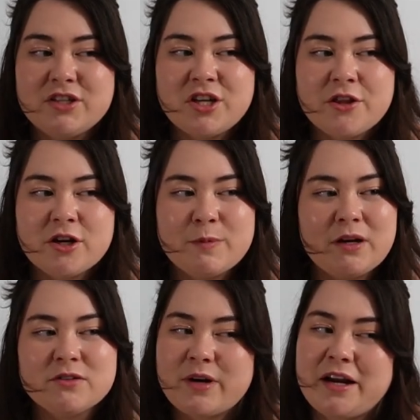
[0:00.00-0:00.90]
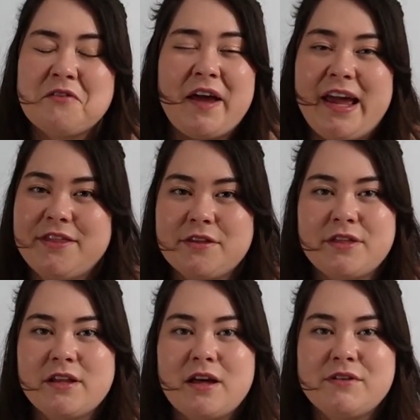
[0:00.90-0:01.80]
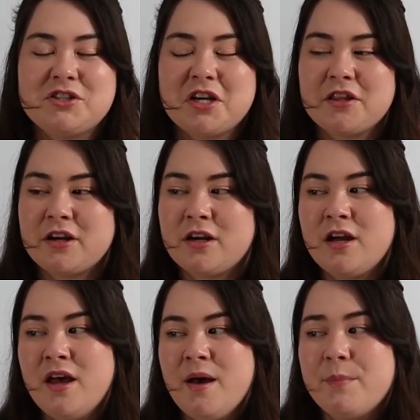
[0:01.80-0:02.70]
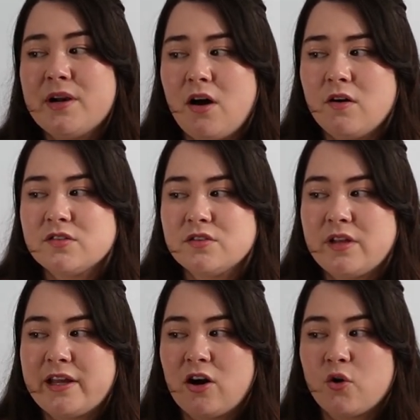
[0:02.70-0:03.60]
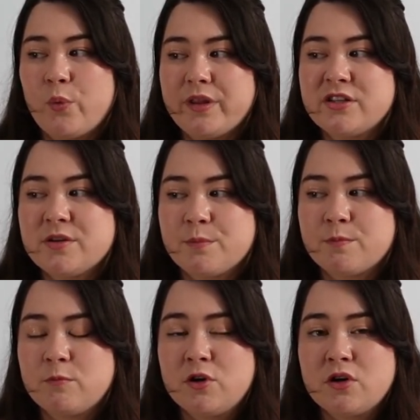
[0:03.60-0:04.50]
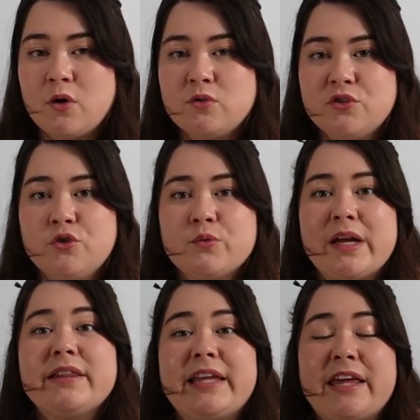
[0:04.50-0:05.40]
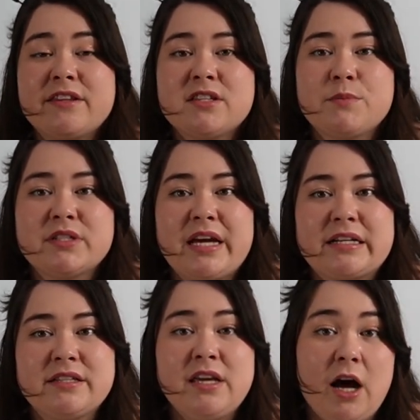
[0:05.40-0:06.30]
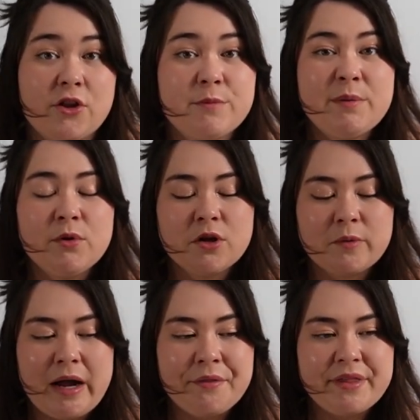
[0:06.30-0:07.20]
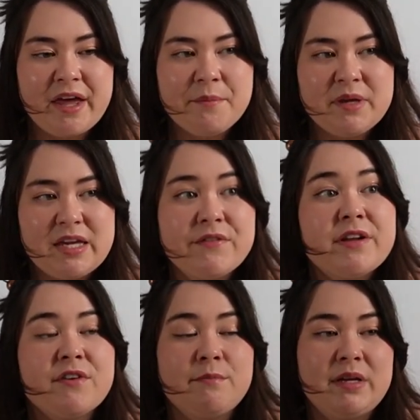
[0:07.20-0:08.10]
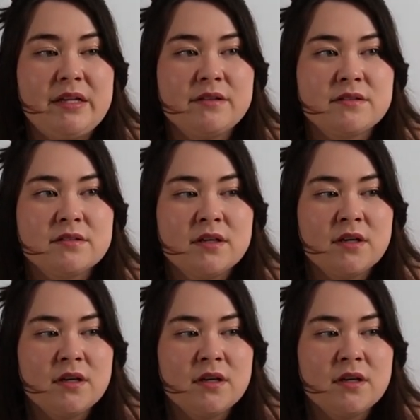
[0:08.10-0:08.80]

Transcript: each other, but also kind of hate that they love each other, but also like are willing to go to great lengths to protect the other people around them, even if it means